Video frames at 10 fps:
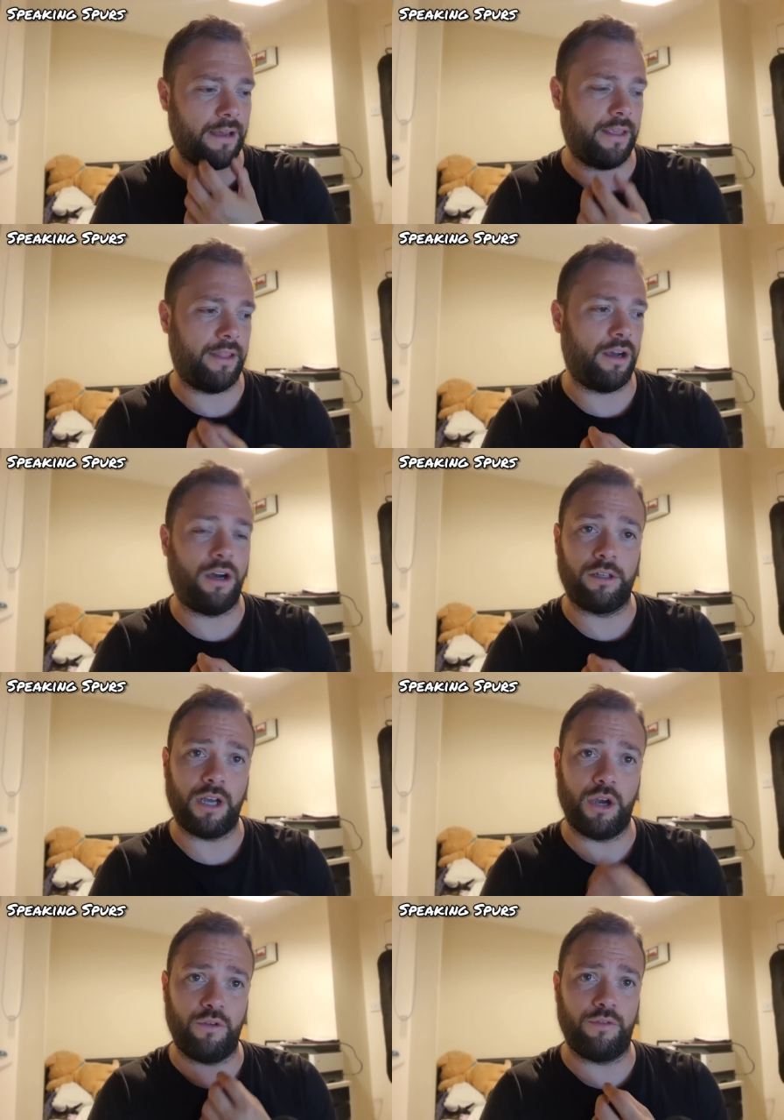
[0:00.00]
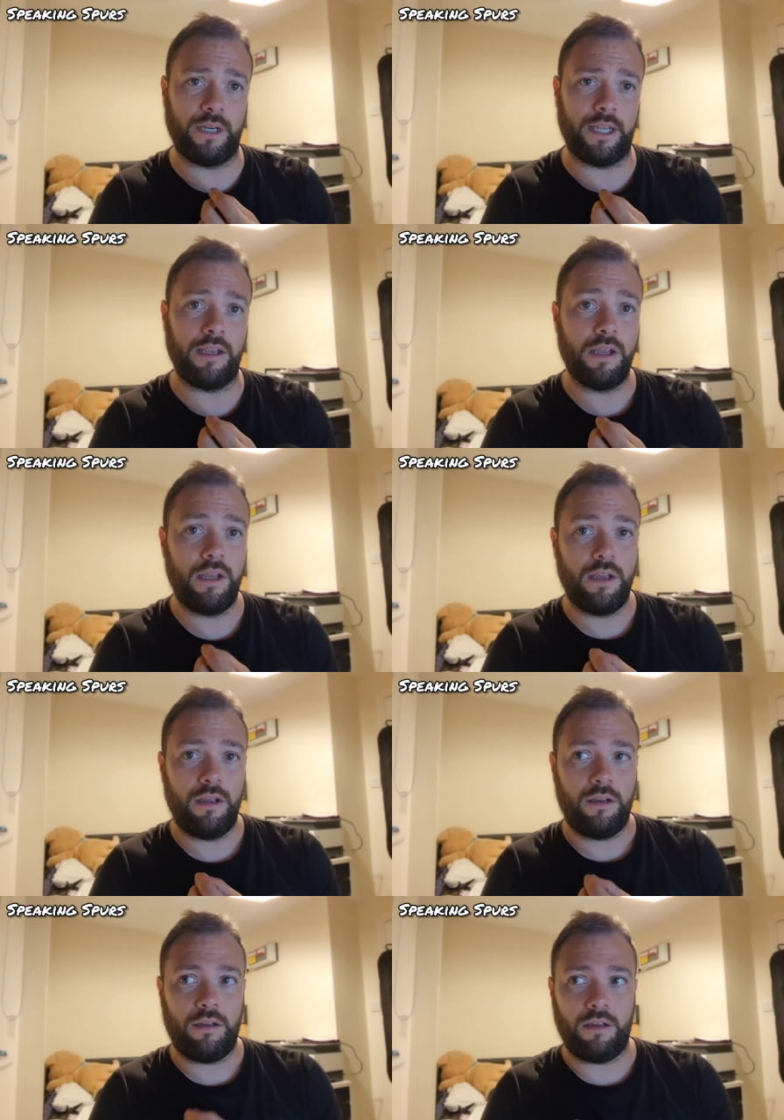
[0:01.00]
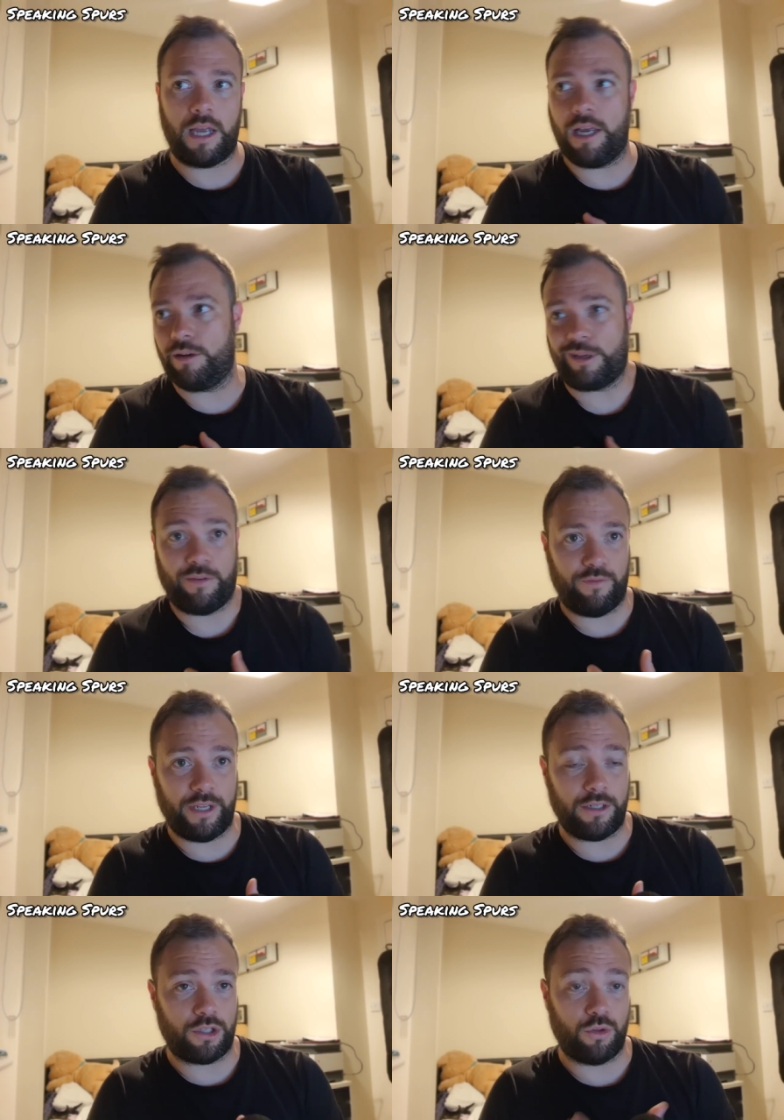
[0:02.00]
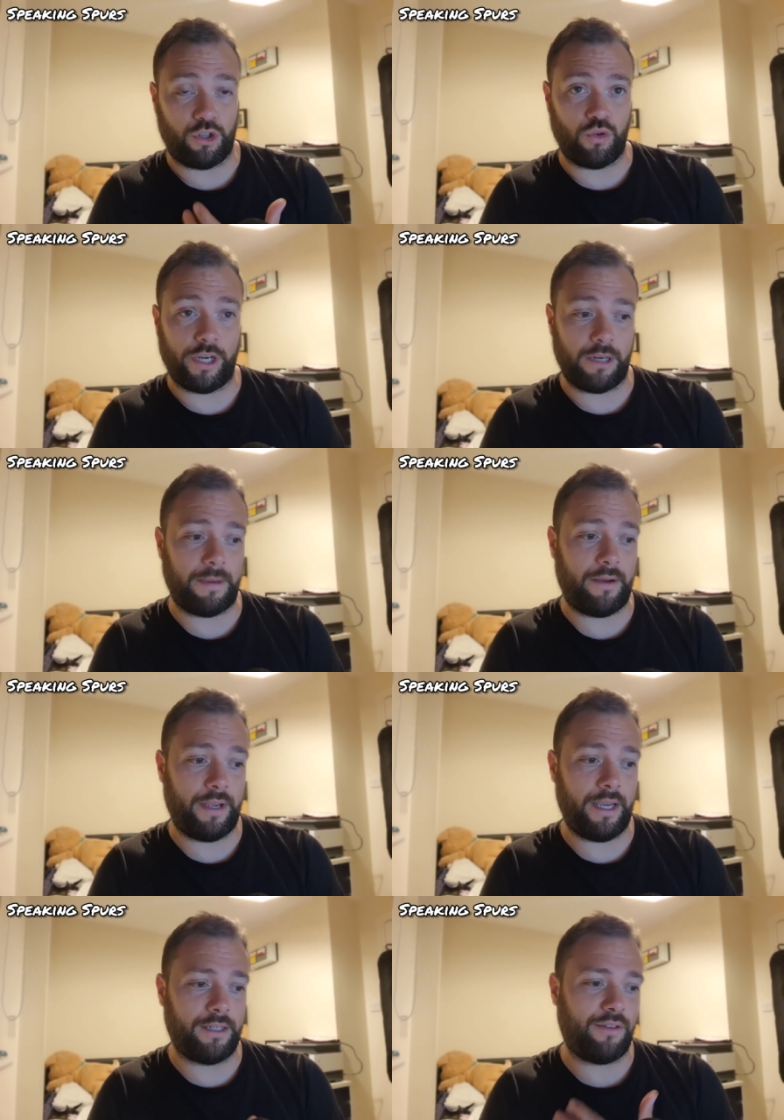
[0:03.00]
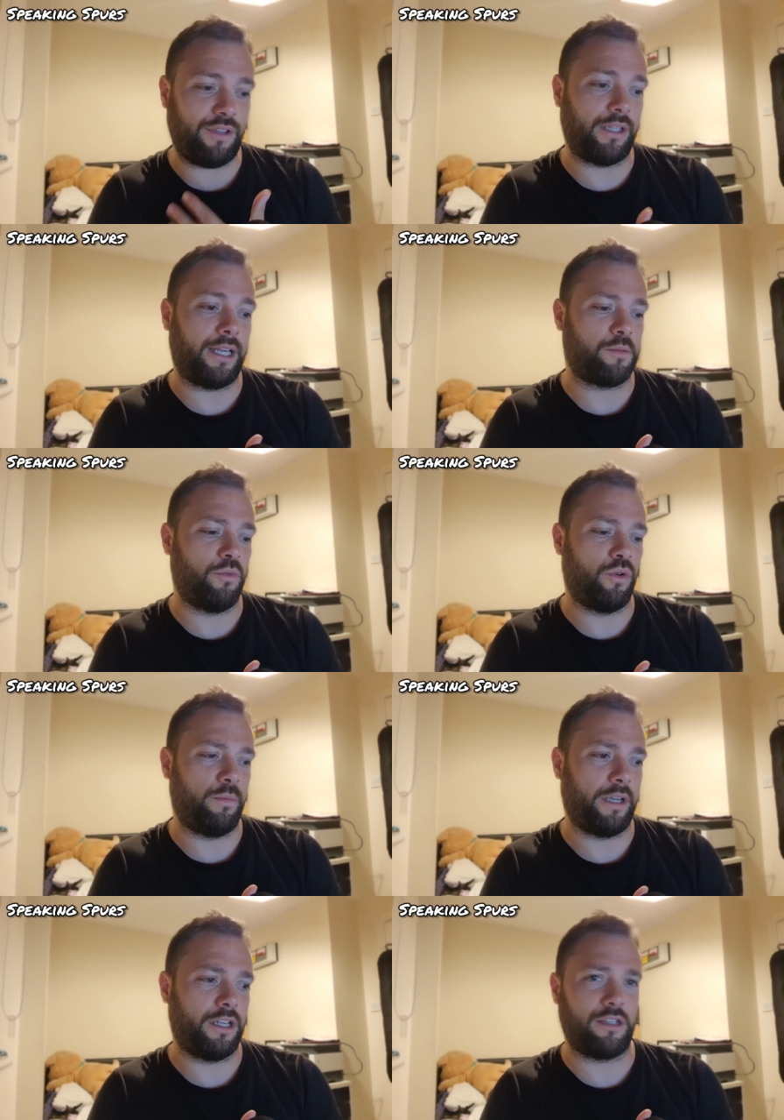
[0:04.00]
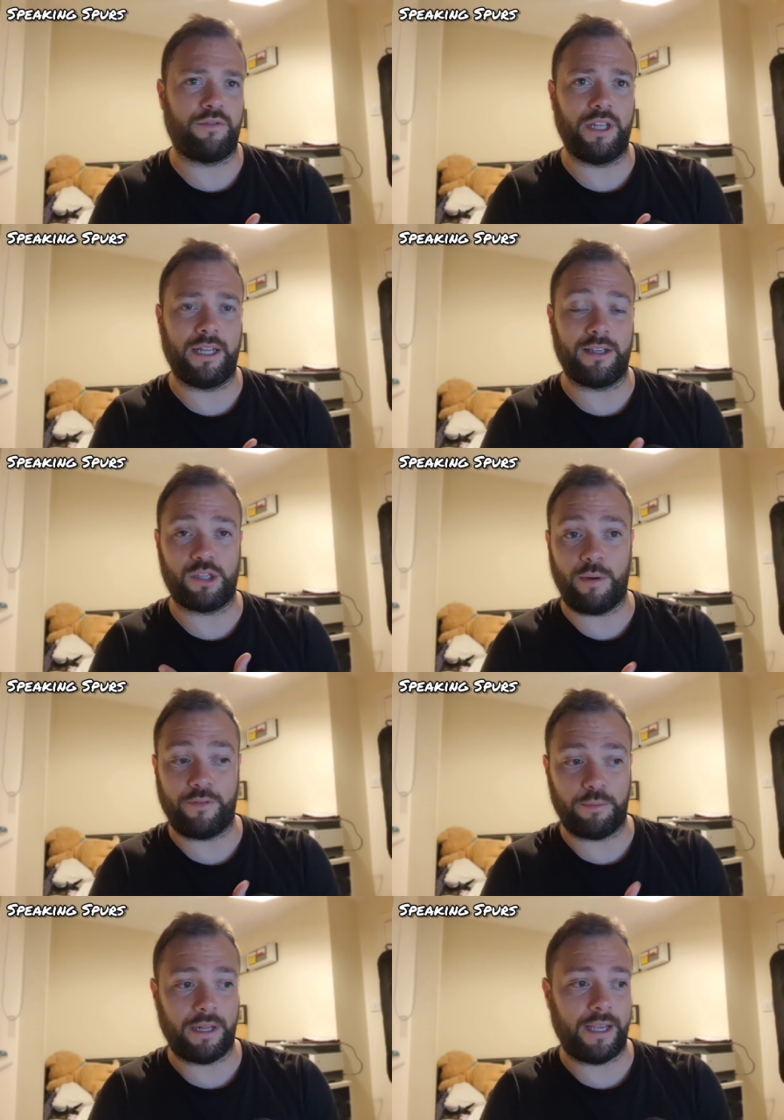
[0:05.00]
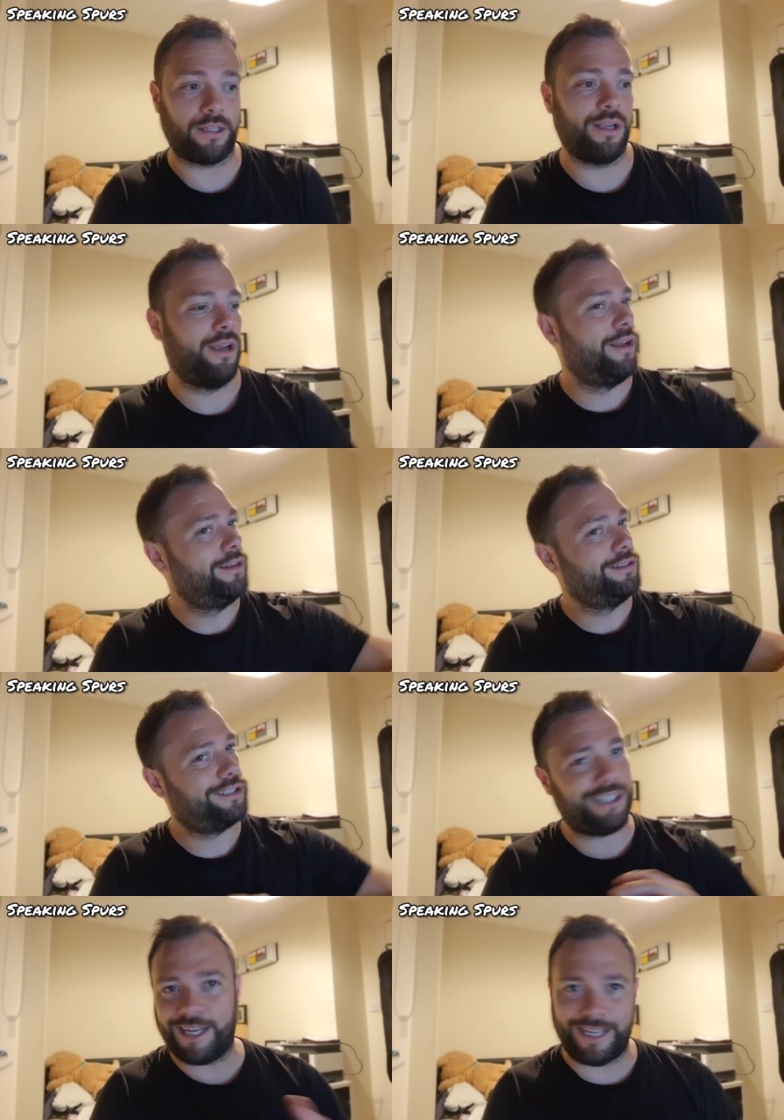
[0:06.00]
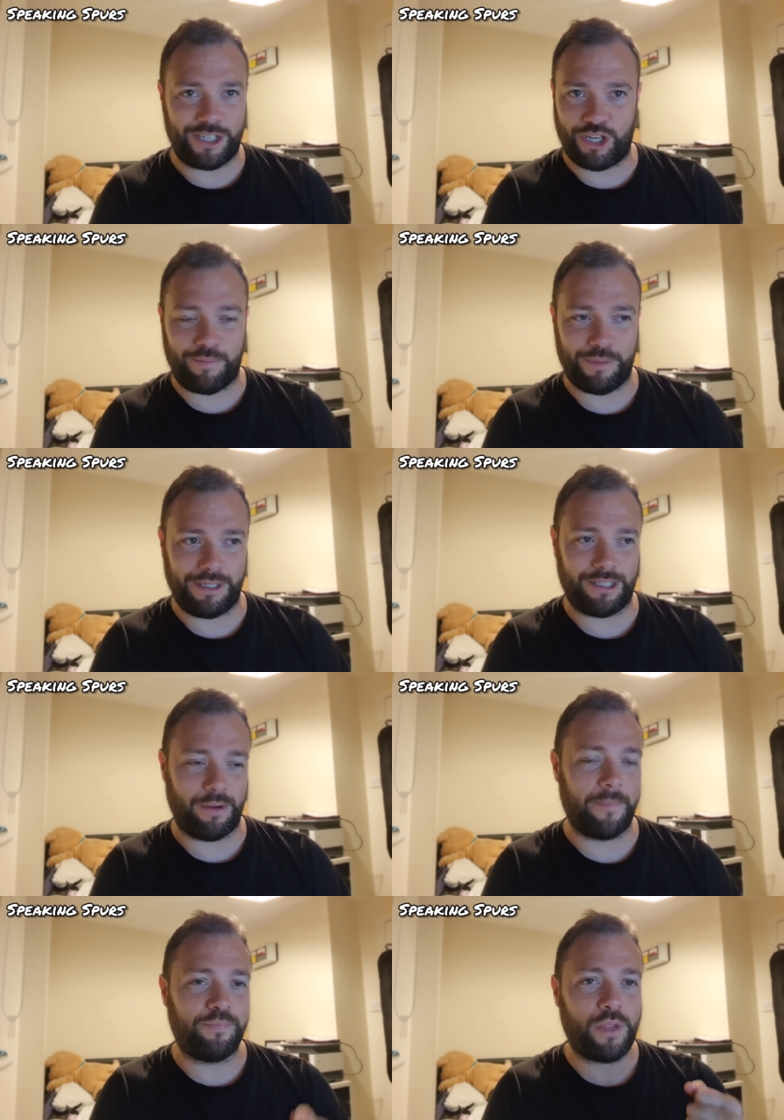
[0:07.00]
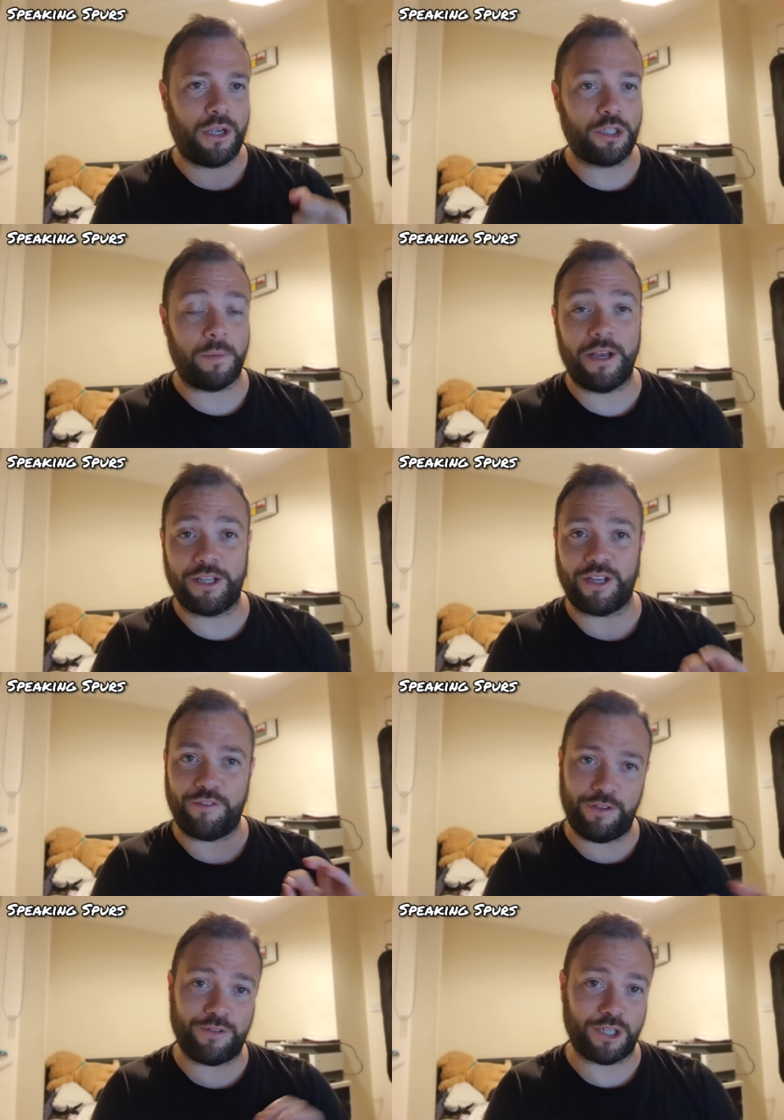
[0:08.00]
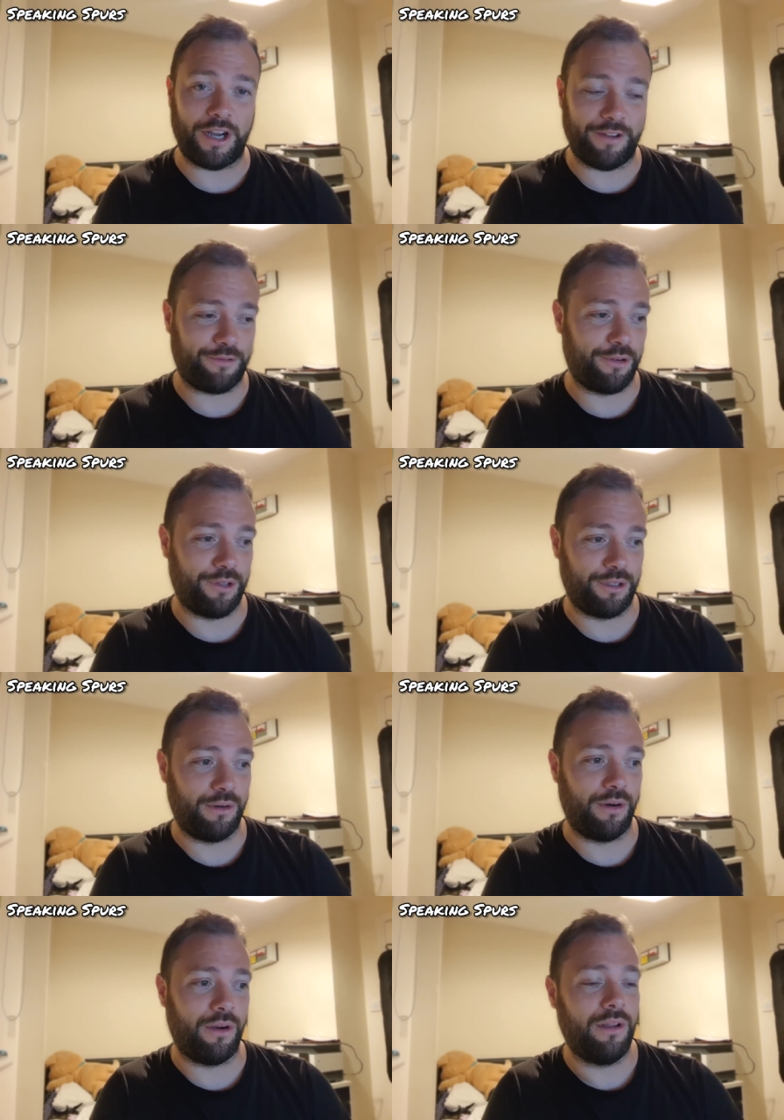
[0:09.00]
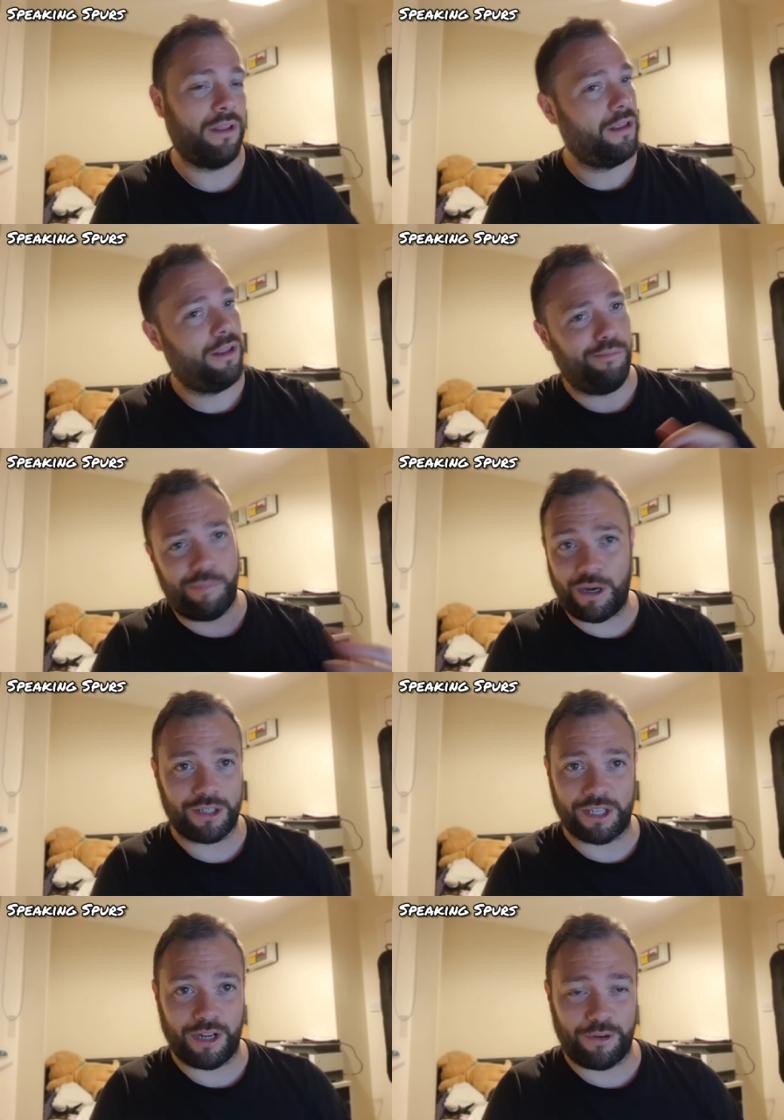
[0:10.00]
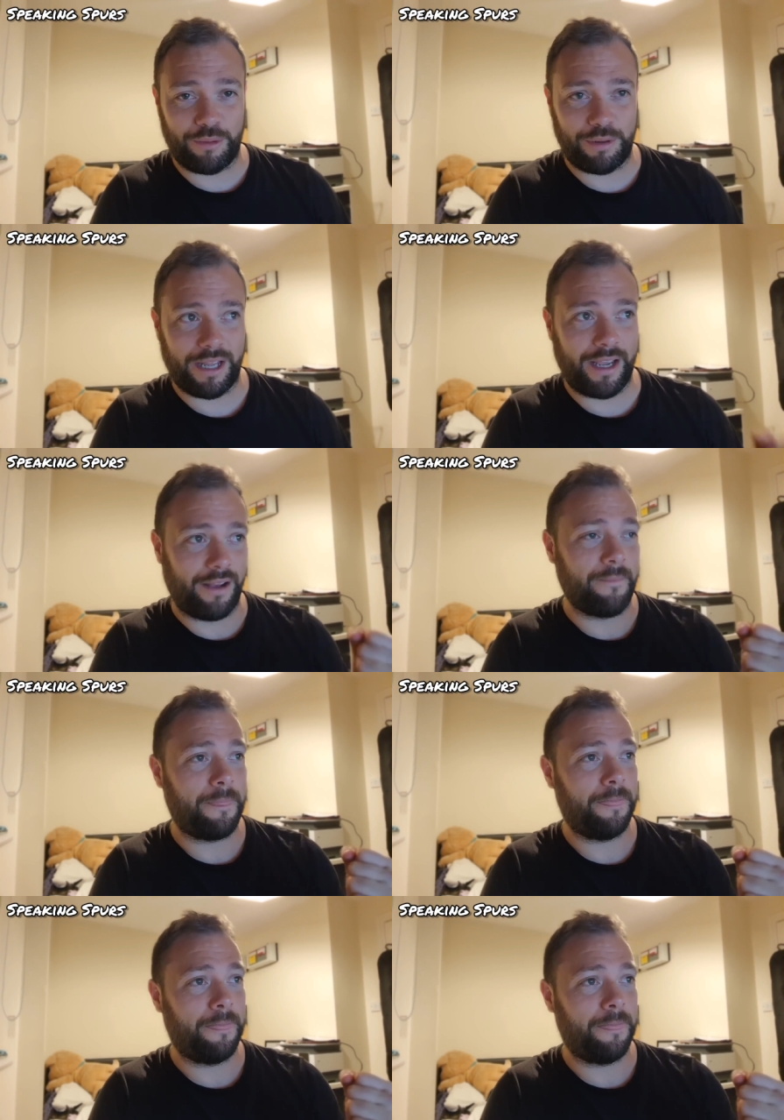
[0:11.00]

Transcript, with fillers: out there that aren't overly uh, convinced or joyed about it, and I think that's more because of the links to other players. So let's jump into it. Spurs, fifth signing through the door, Barcelona player,